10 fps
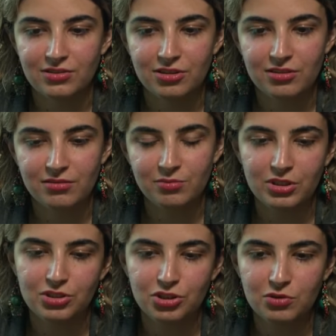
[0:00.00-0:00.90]
her
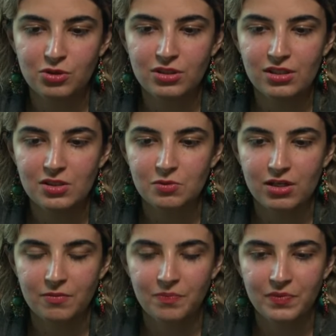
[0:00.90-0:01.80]
but she won this one